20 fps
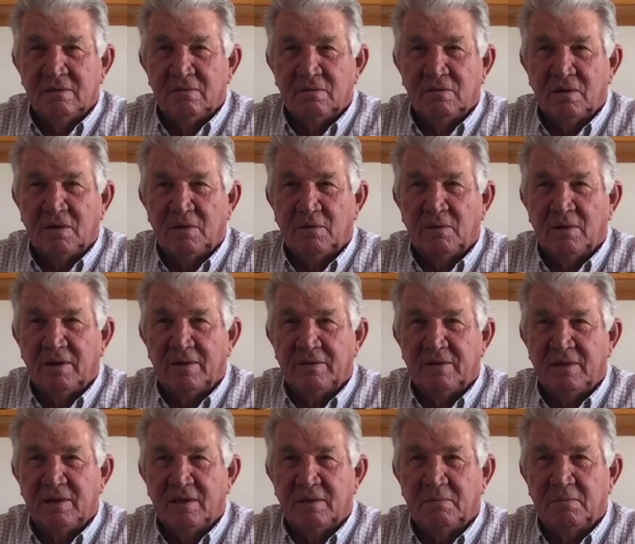right around
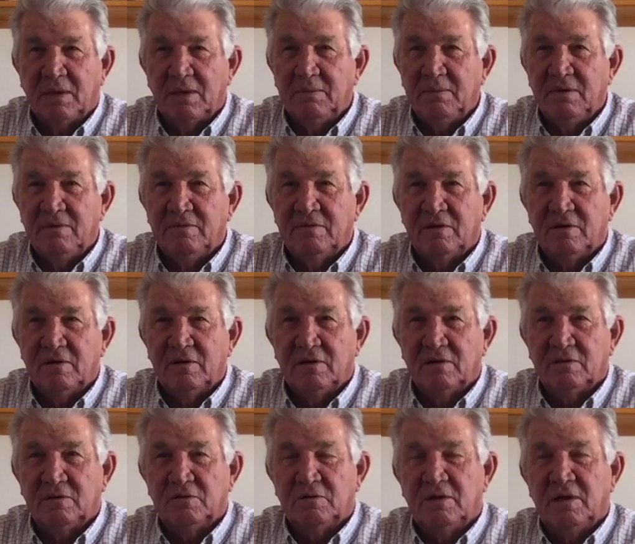then, maybe even
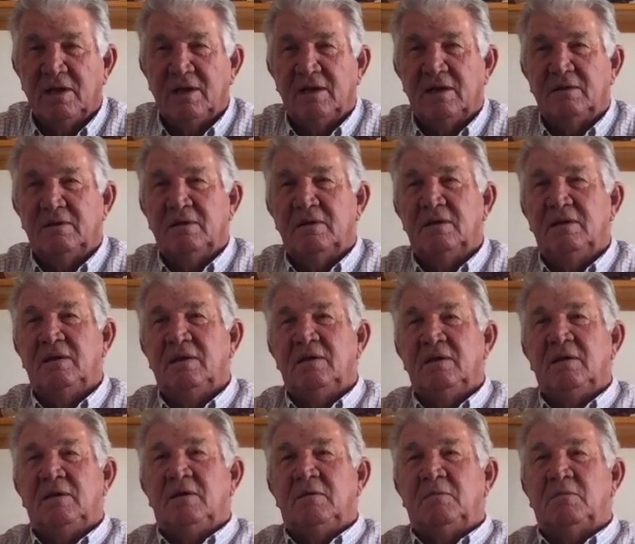younger than that.
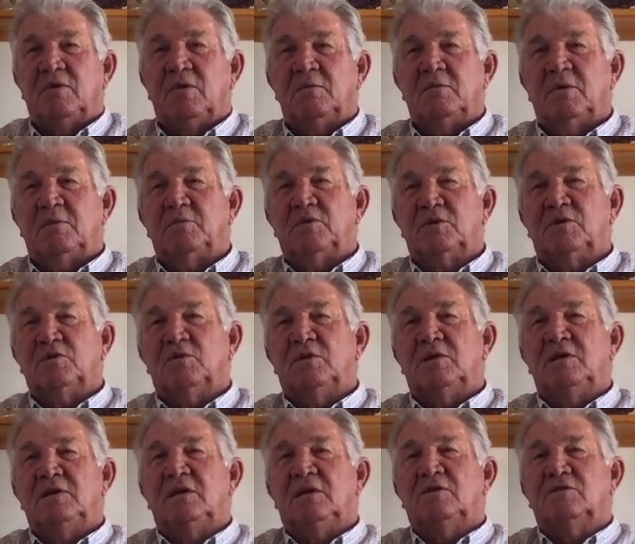I remember going
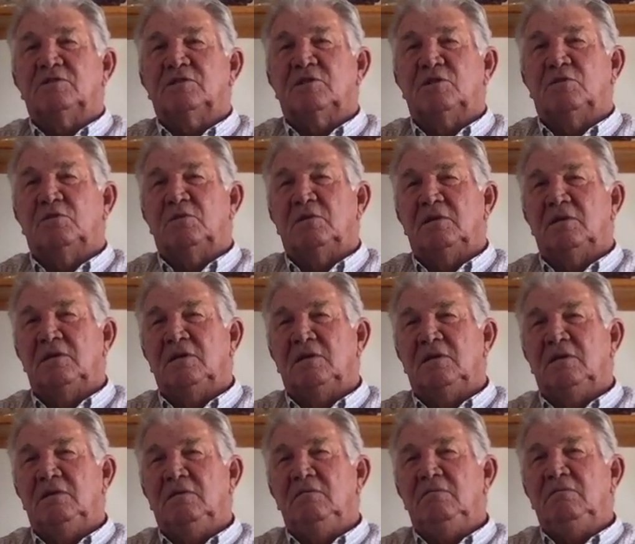to Yellowstone.
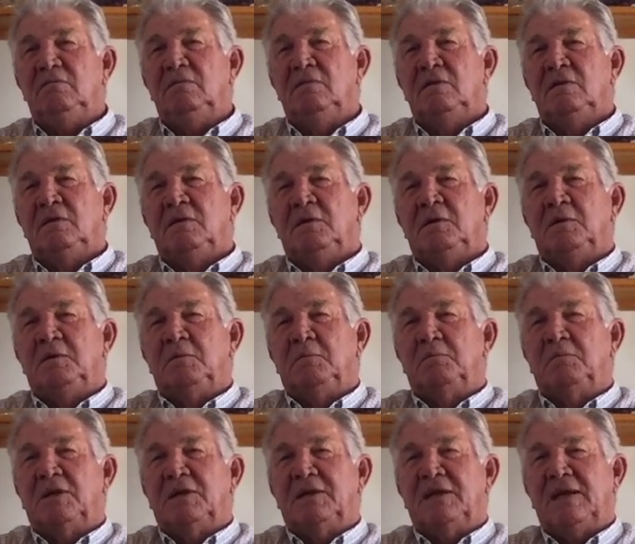
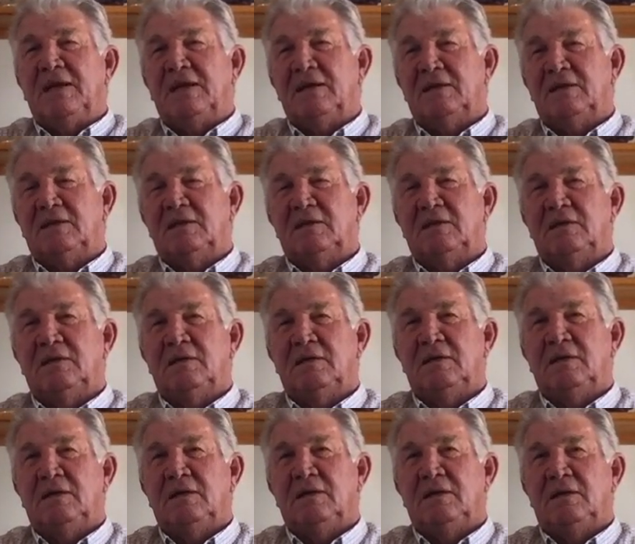My dad
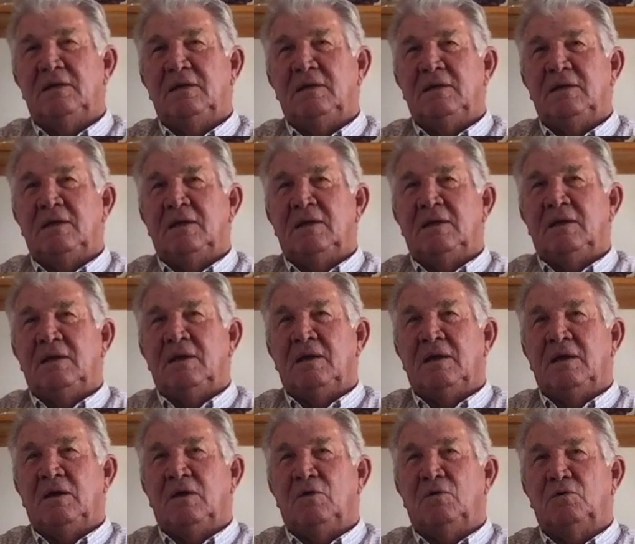
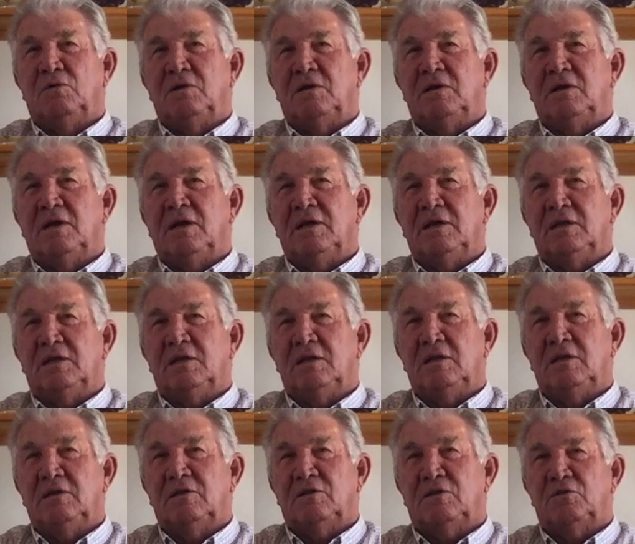owned a
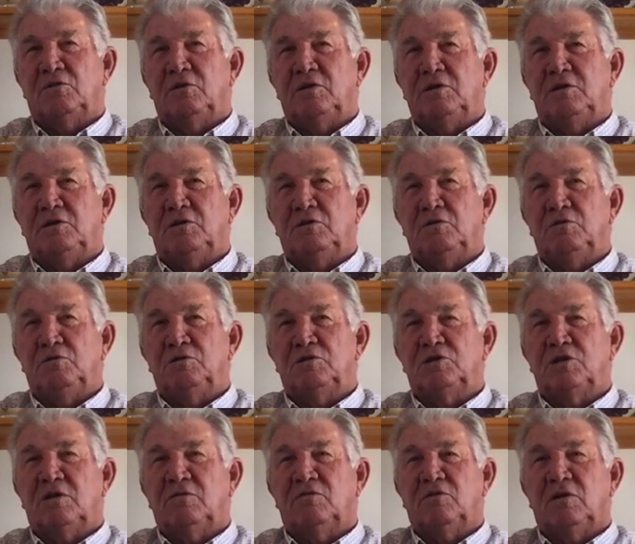1932
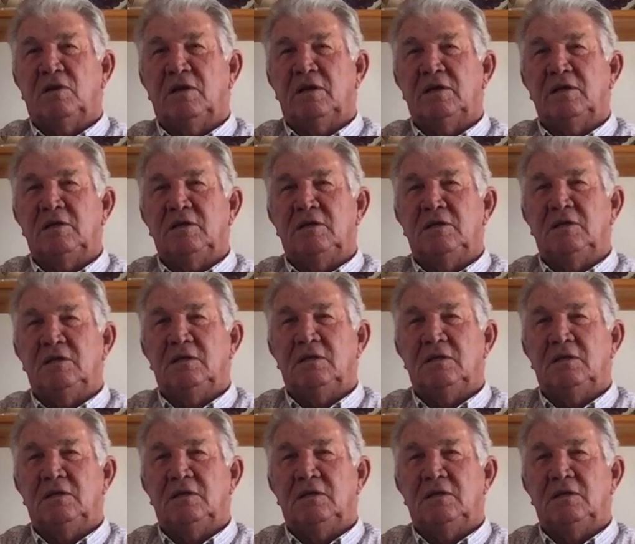Chevrolet